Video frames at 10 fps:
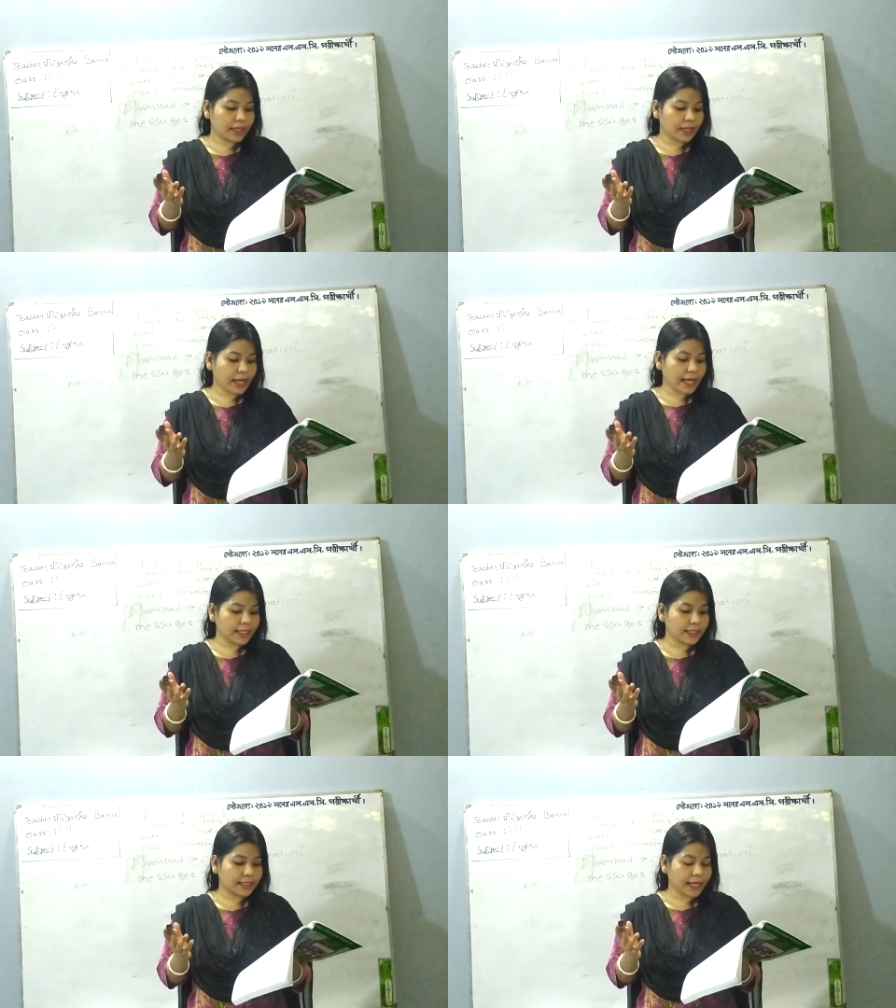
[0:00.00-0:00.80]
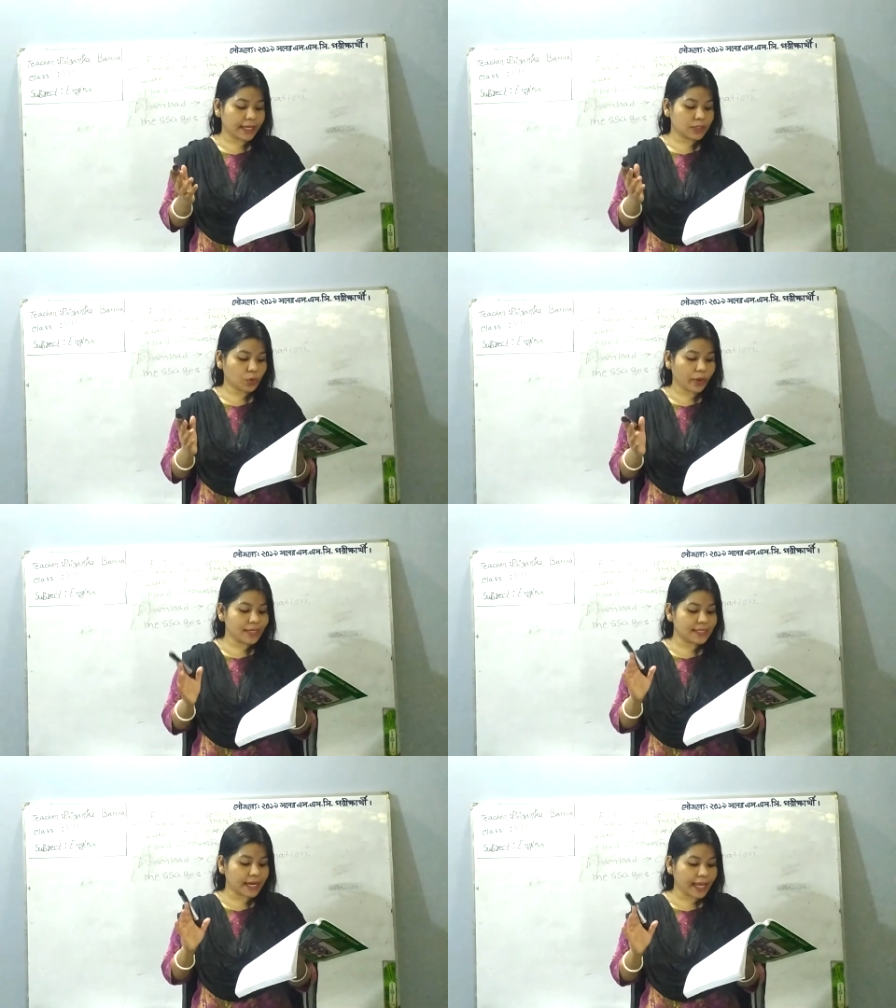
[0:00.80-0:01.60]
And the
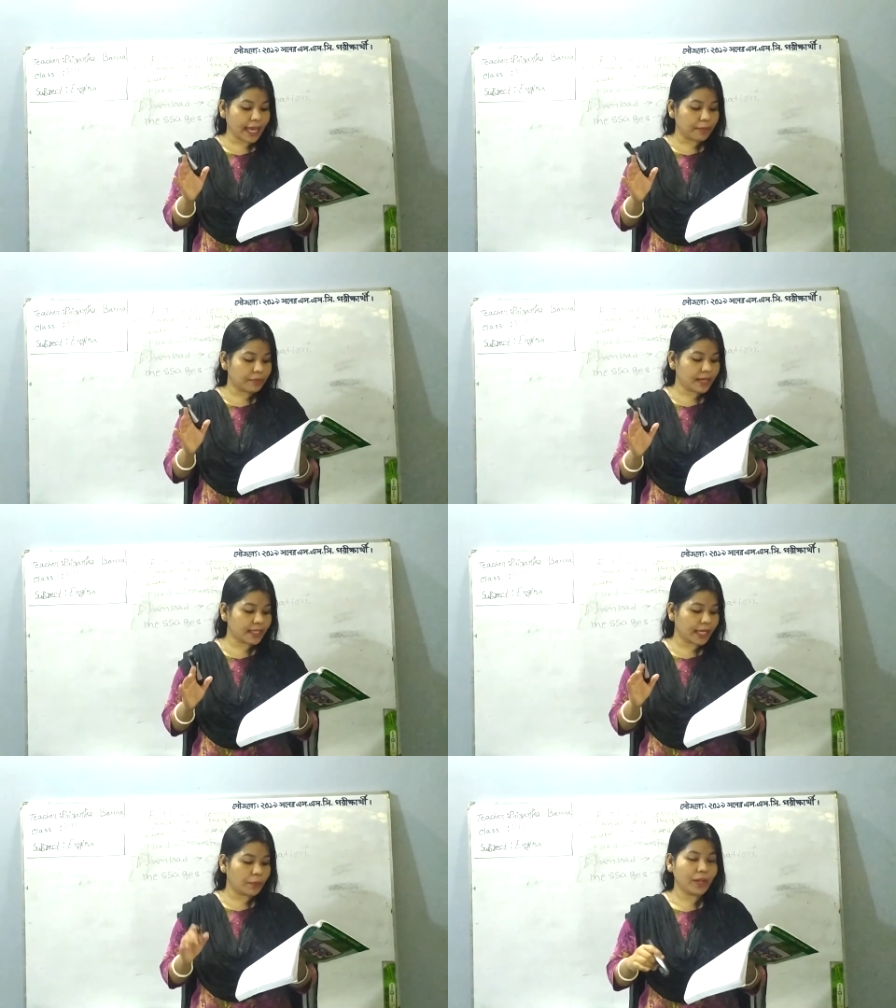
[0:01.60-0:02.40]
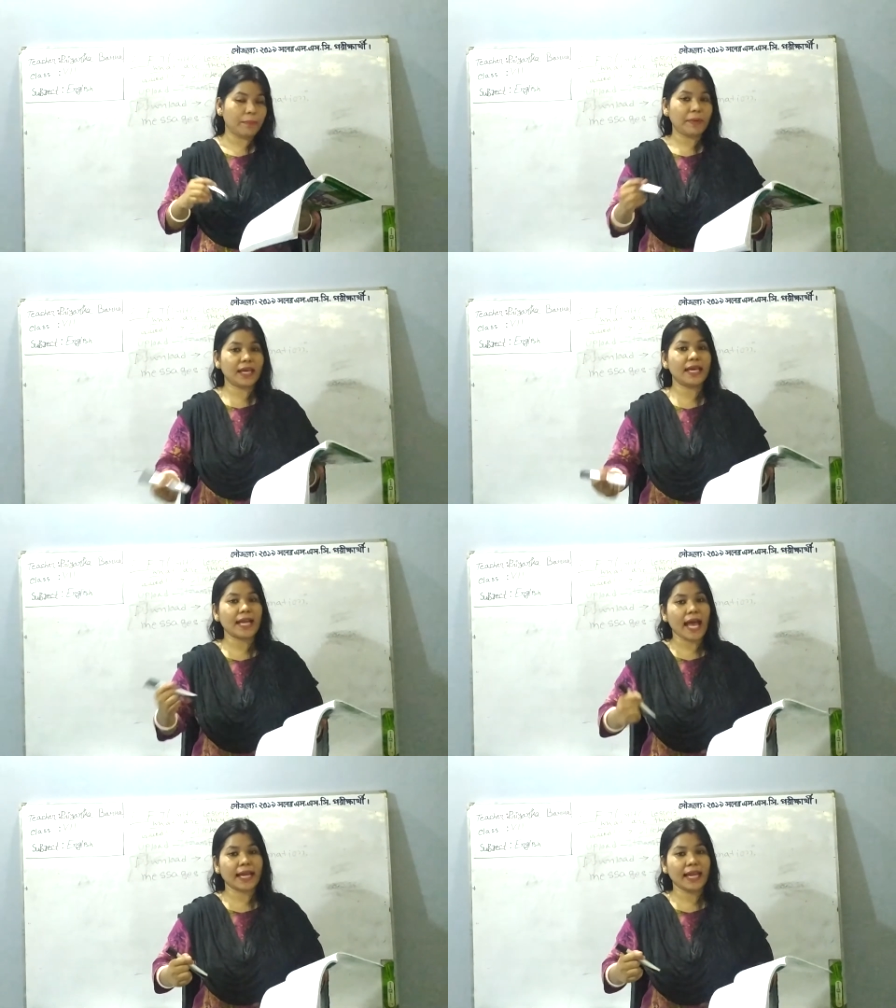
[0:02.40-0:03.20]
squares are empty. They will pick it
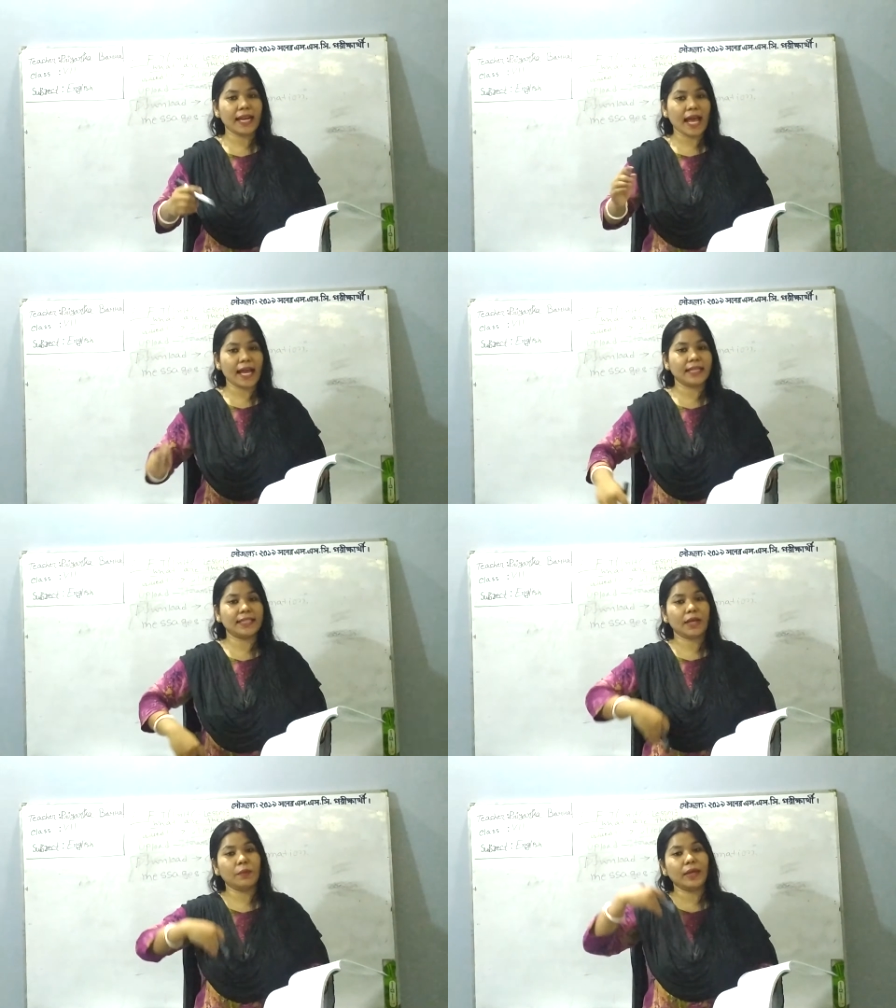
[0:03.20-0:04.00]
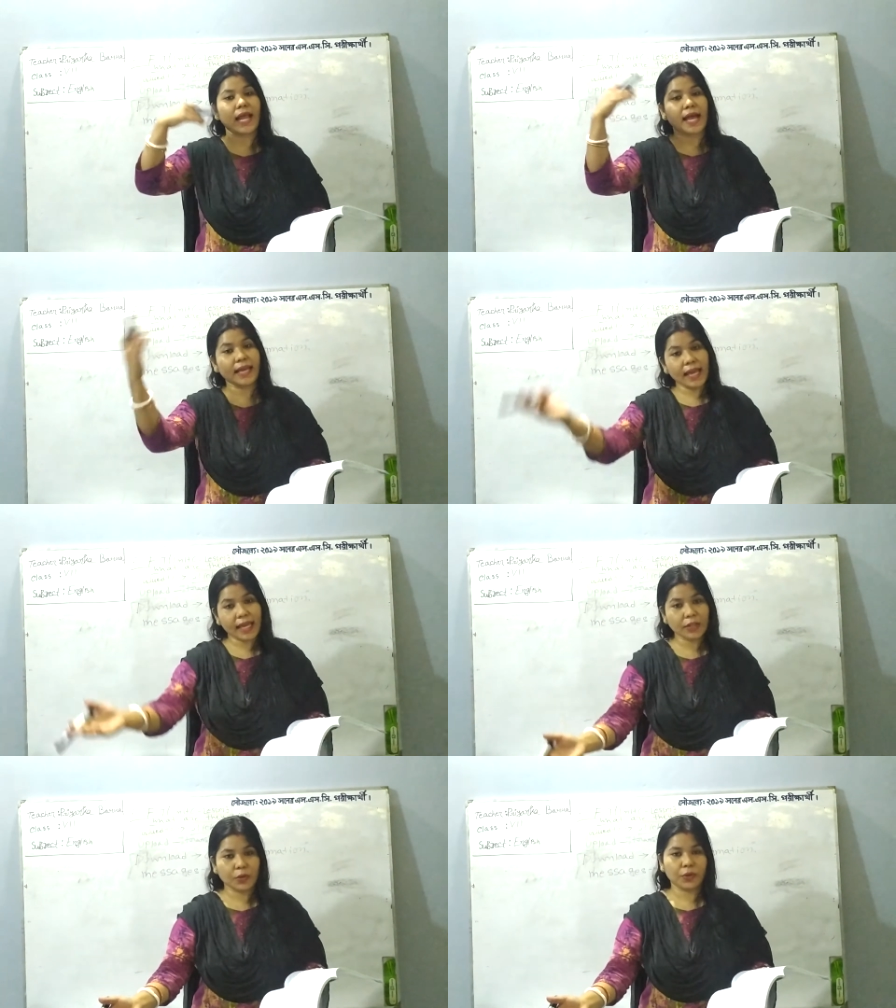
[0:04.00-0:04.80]
again, and they will
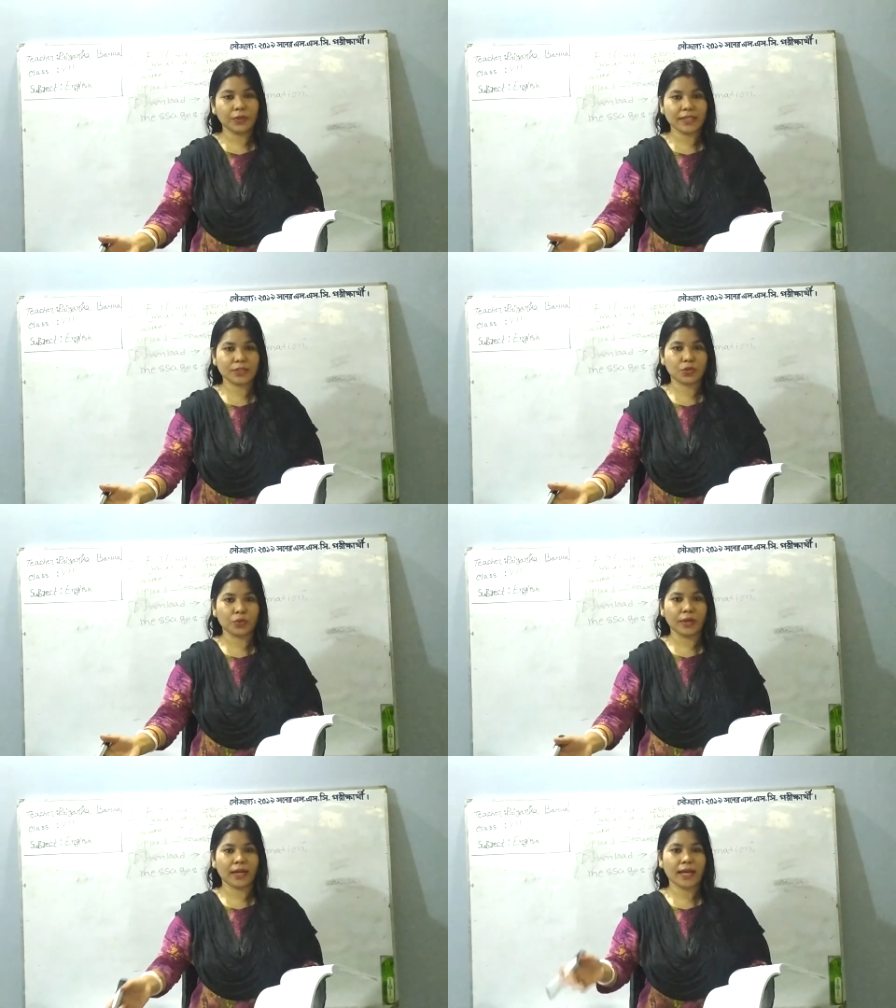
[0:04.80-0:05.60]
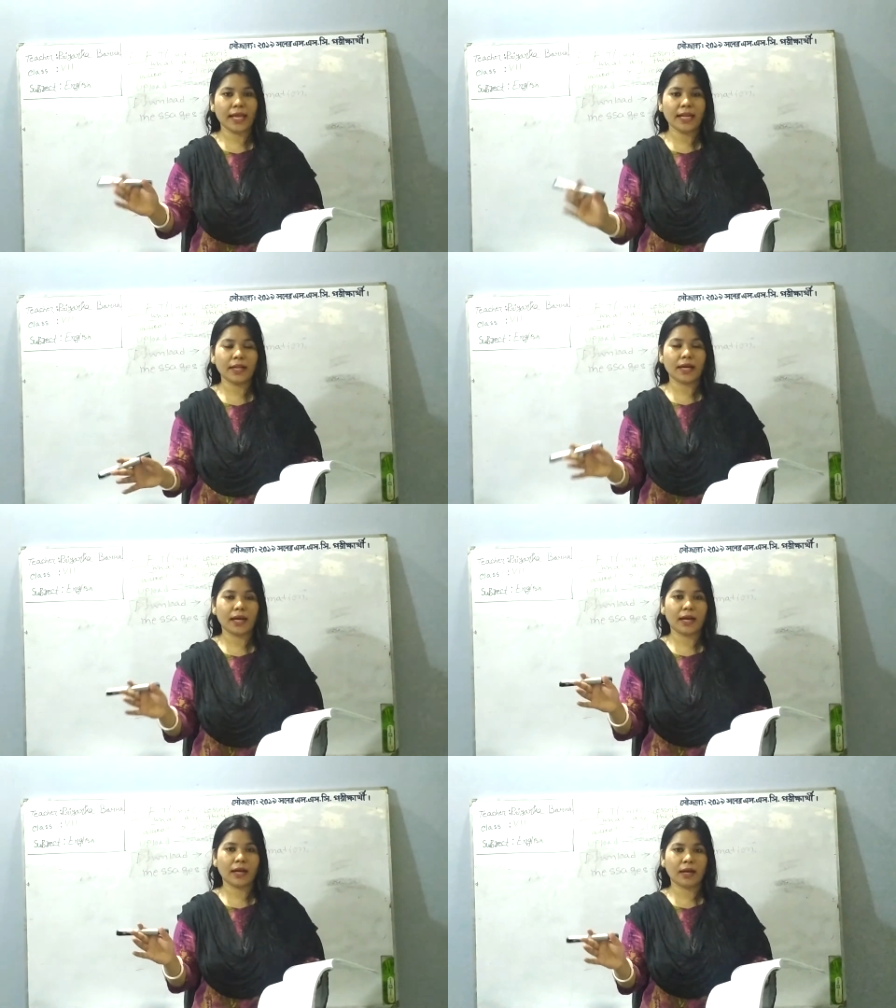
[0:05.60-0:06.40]
again throw the stone in
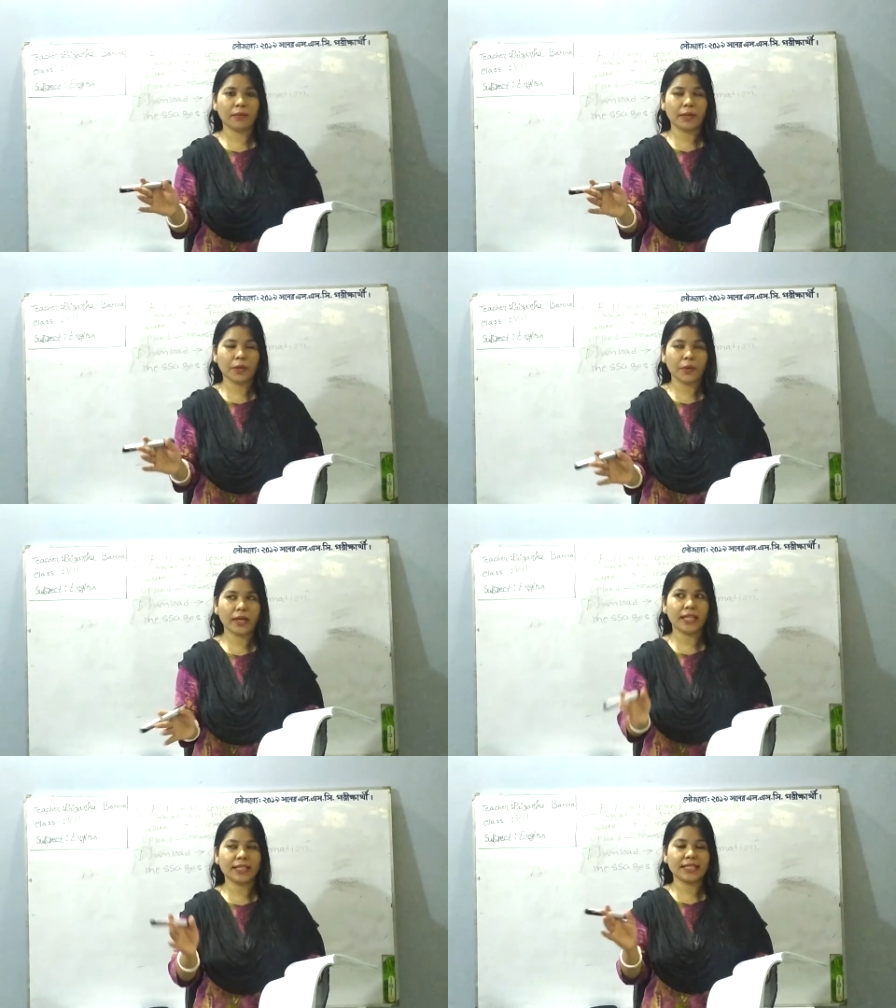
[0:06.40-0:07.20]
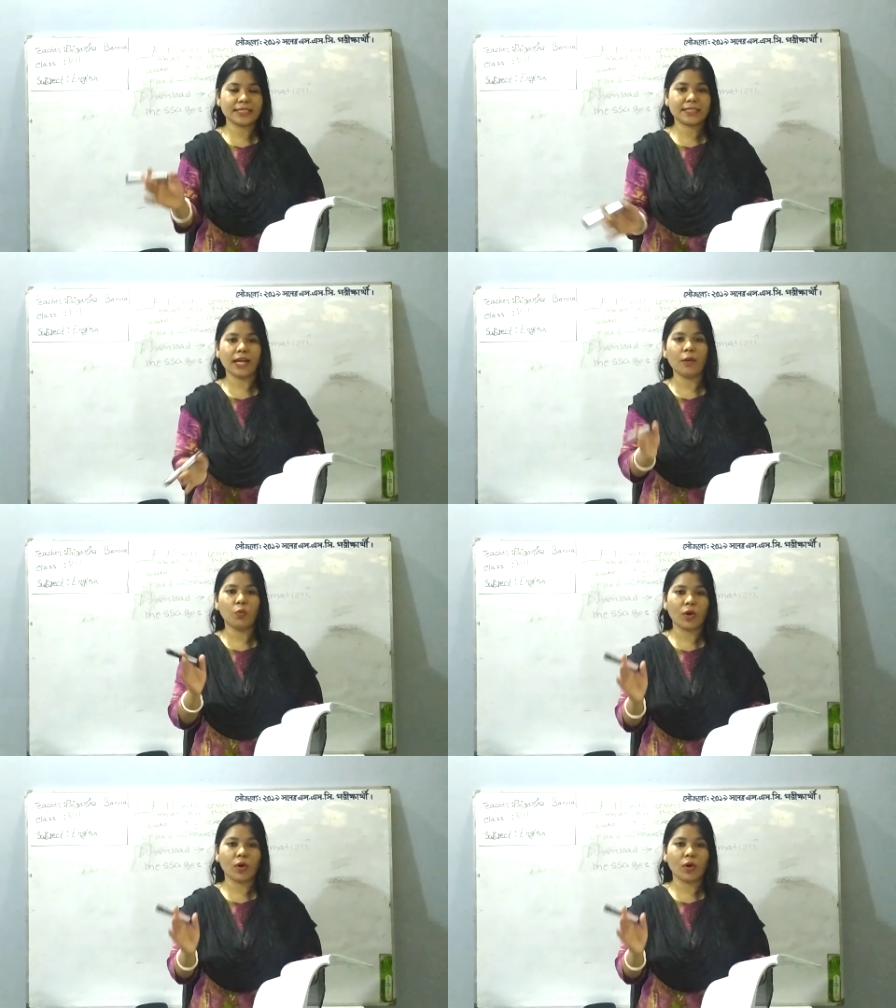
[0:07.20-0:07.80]
in this term.